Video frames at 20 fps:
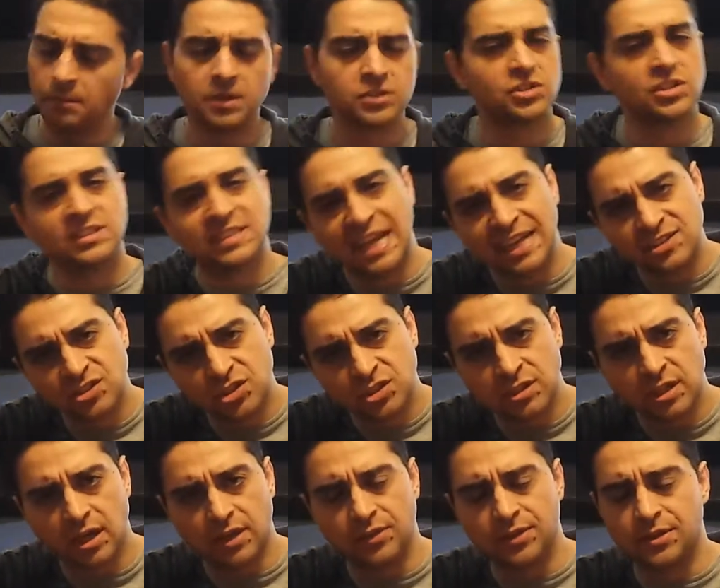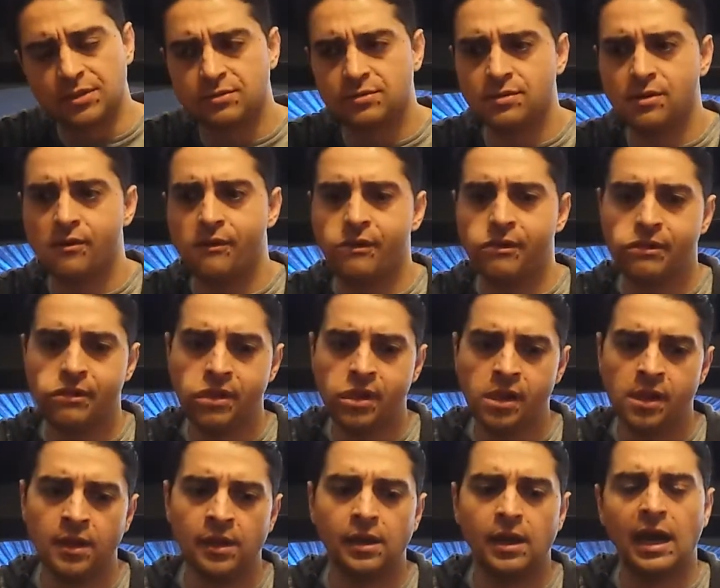attention on this.
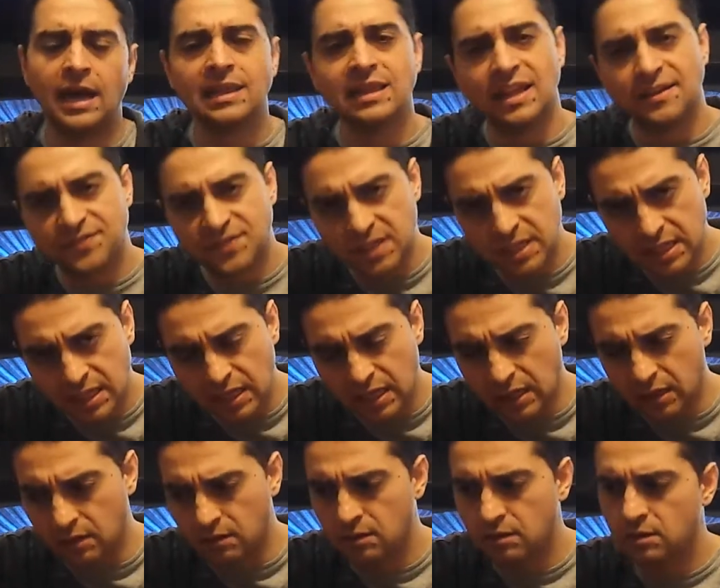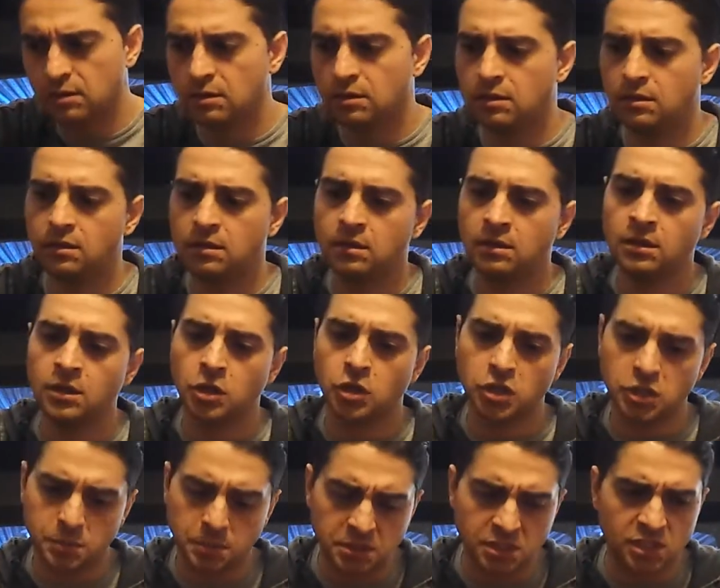I left it again.
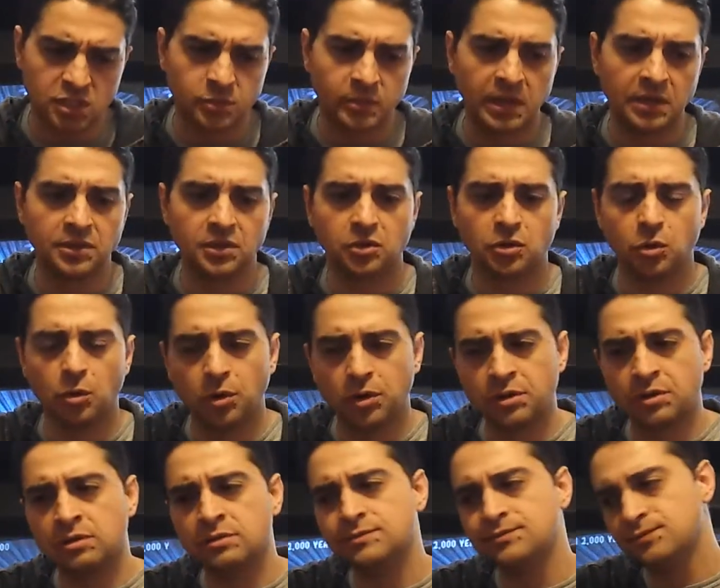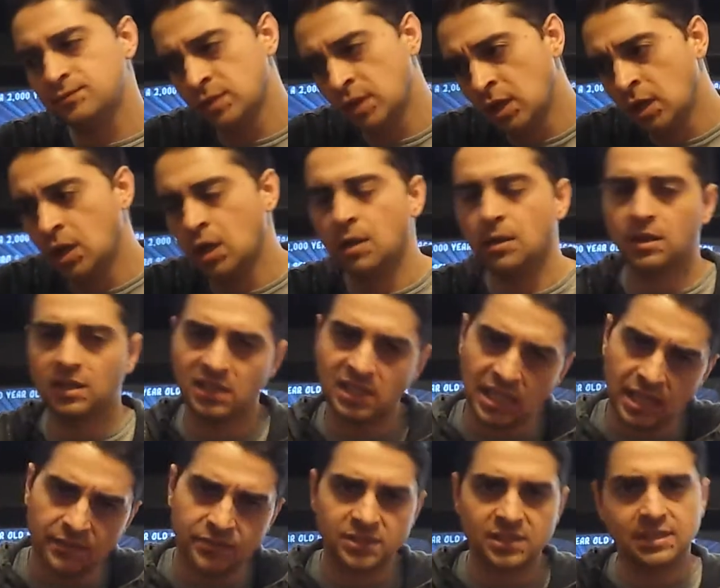Christmas is around the corner.
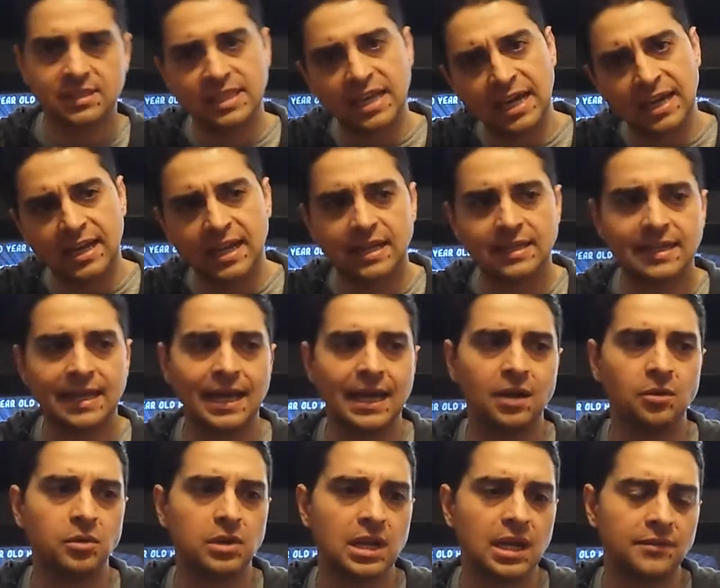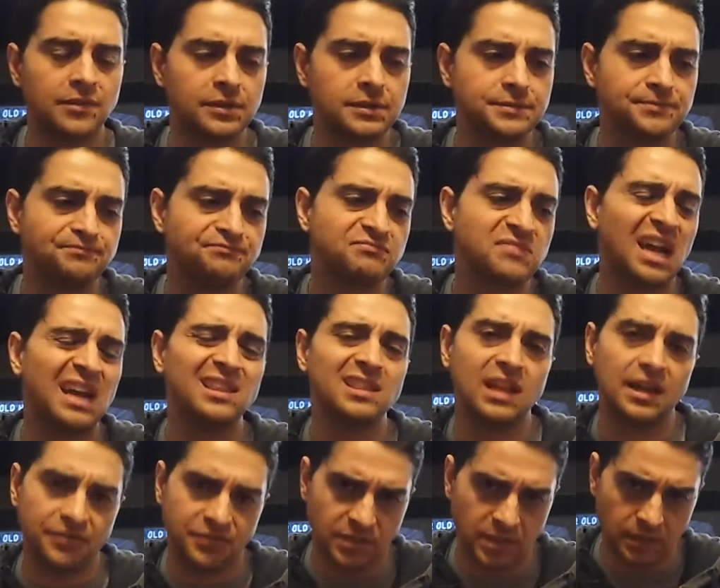Gifts, whatever. I
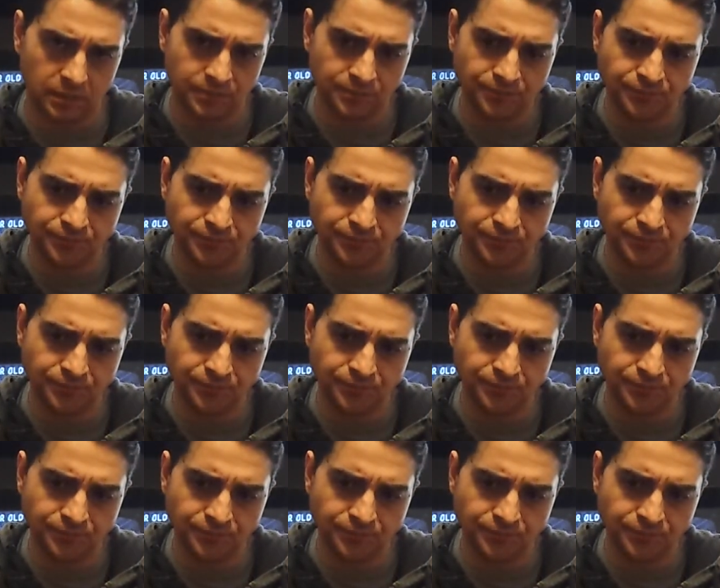left it.